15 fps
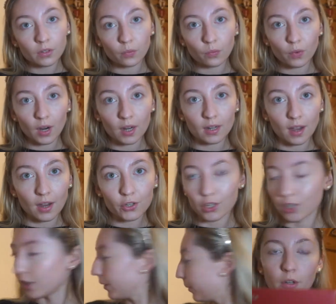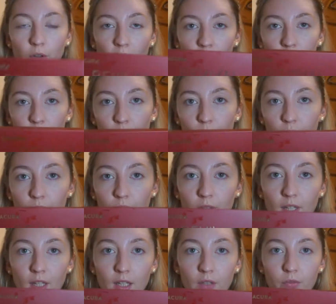Right, eyeshadow. I've gone for
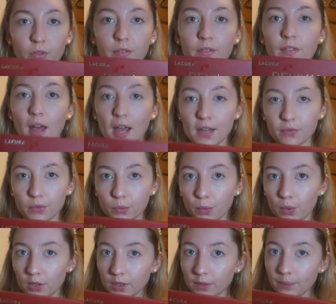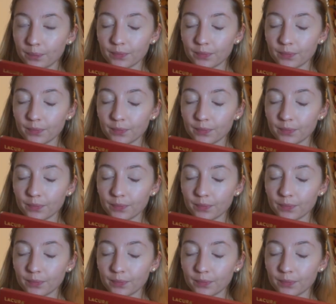the Revival one.